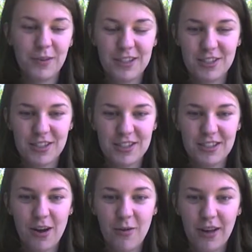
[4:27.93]
But it's just
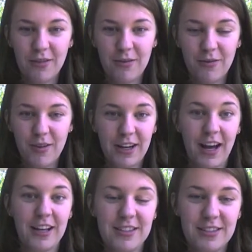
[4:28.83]
knowing what
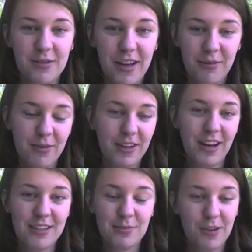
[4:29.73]
God's doing and what
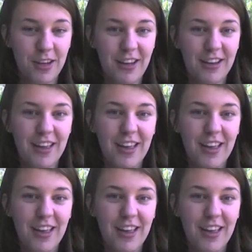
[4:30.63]
God's working